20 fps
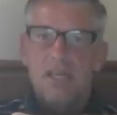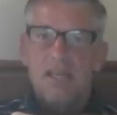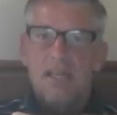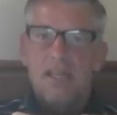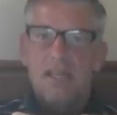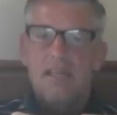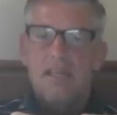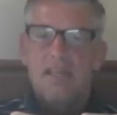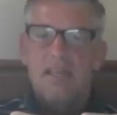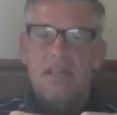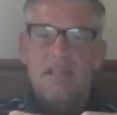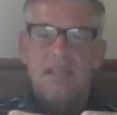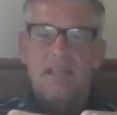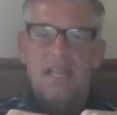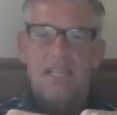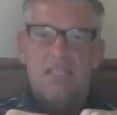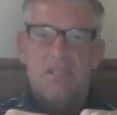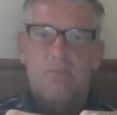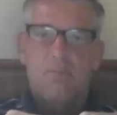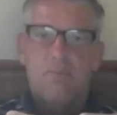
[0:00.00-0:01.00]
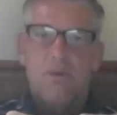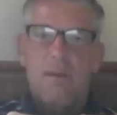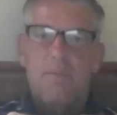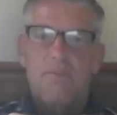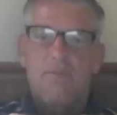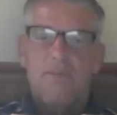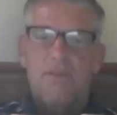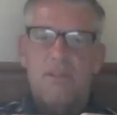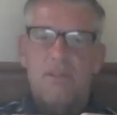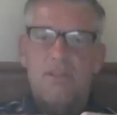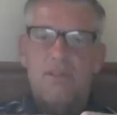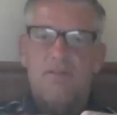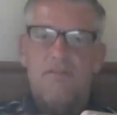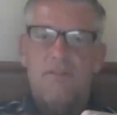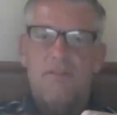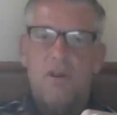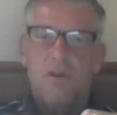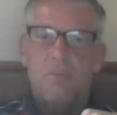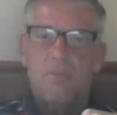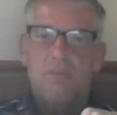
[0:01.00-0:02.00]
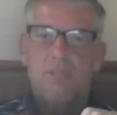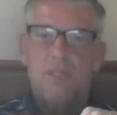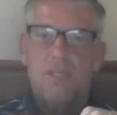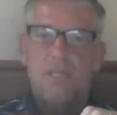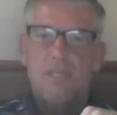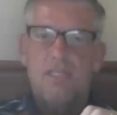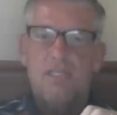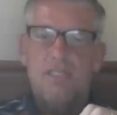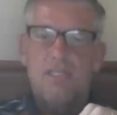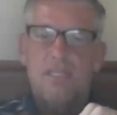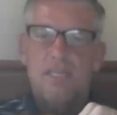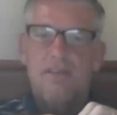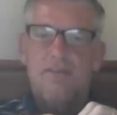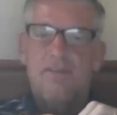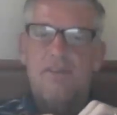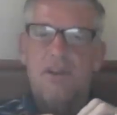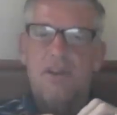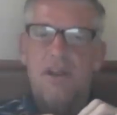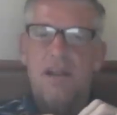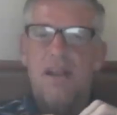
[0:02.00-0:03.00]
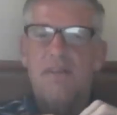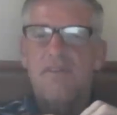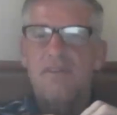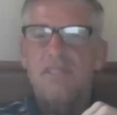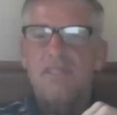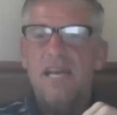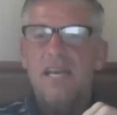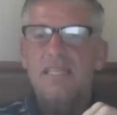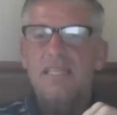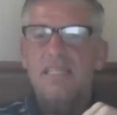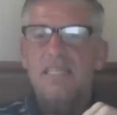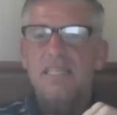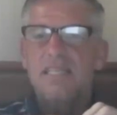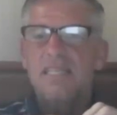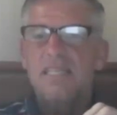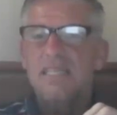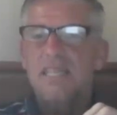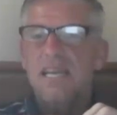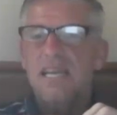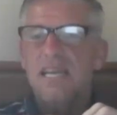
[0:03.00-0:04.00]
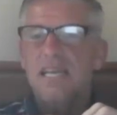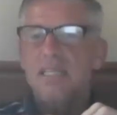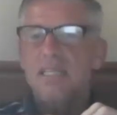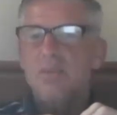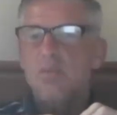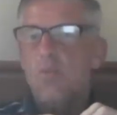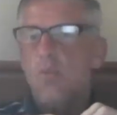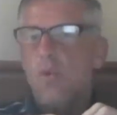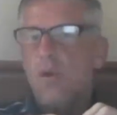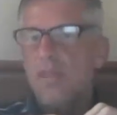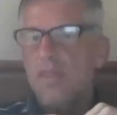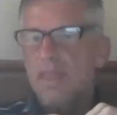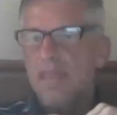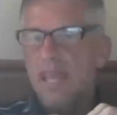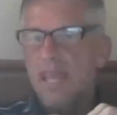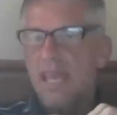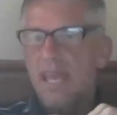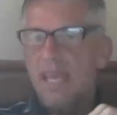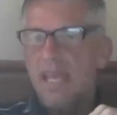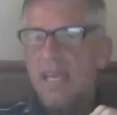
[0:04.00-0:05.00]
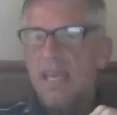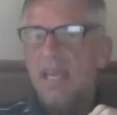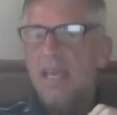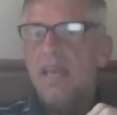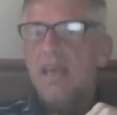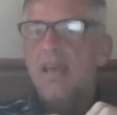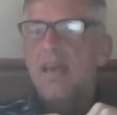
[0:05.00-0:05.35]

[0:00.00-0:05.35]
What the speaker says: And that's a problem for some firms because if your advertising says one thing,